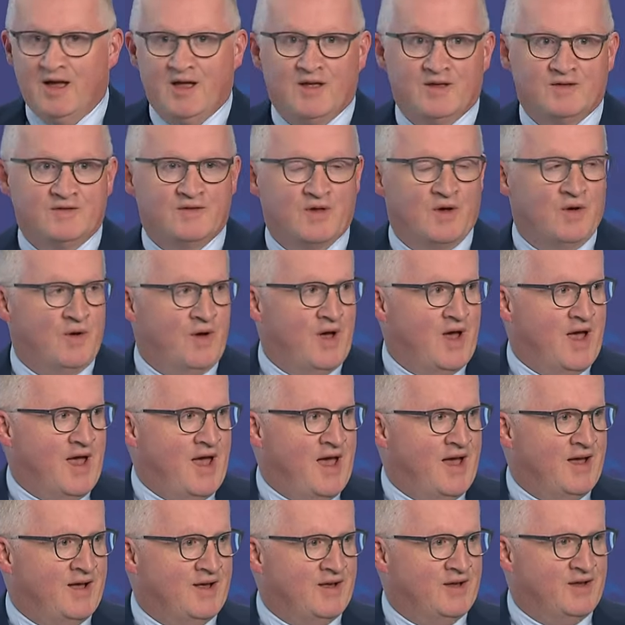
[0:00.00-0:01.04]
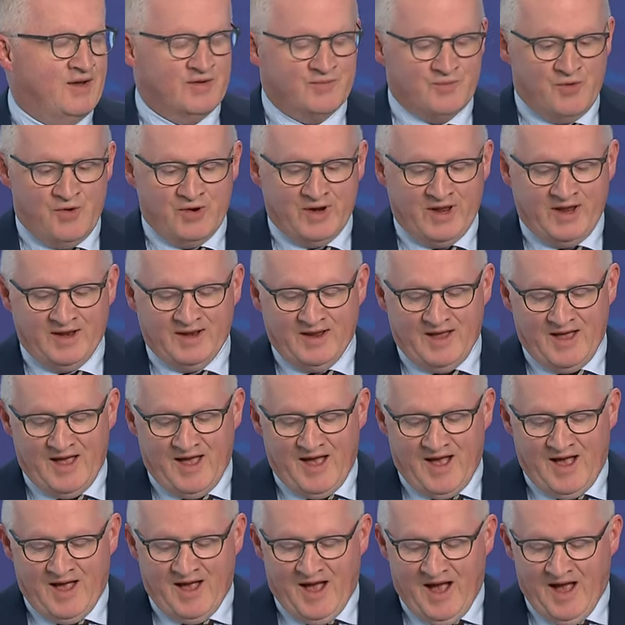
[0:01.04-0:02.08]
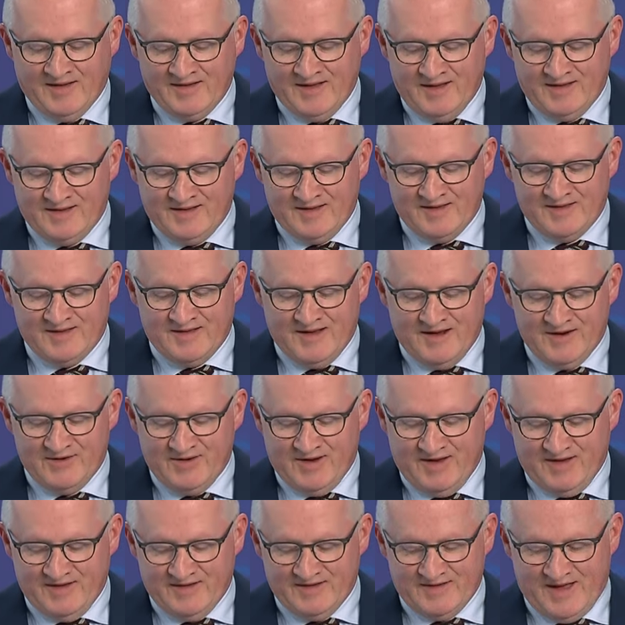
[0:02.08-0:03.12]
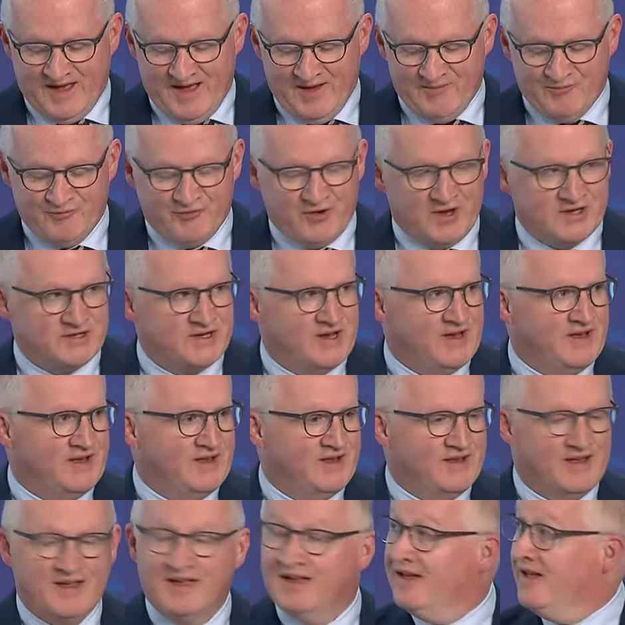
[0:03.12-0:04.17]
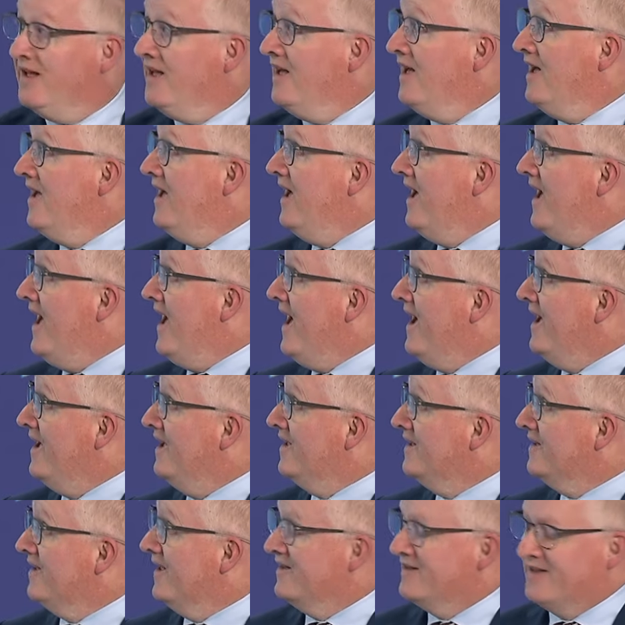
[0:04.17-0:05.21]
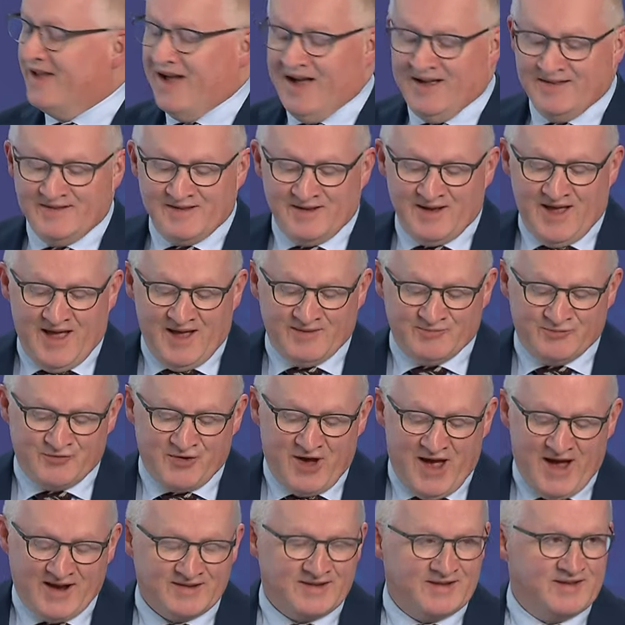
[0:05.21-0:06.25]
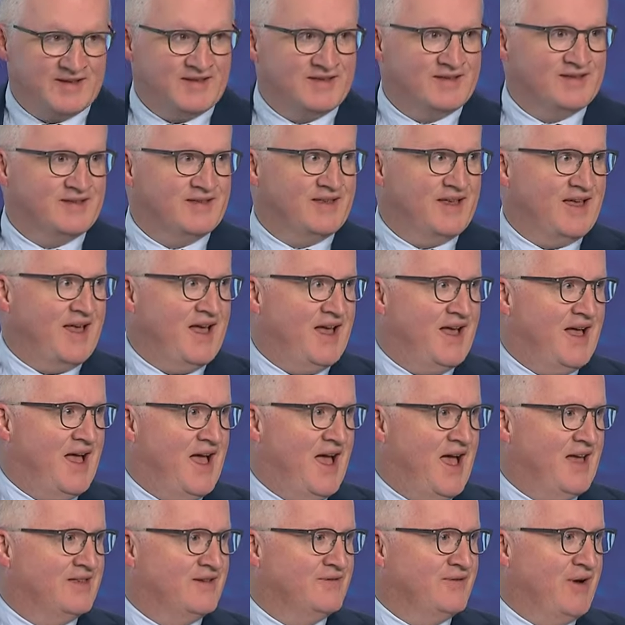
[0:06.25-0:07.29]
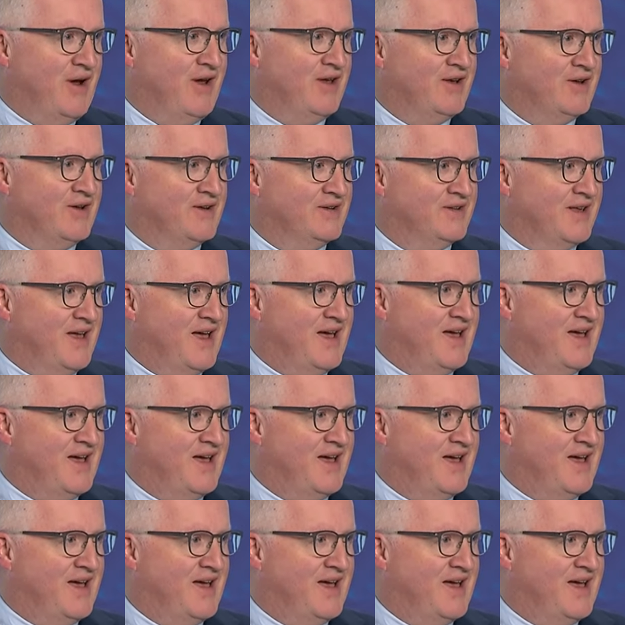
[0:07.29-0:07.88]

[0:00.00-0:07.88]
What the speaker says: So, good morning. I think this series, Bridging Science and Practice, has a very good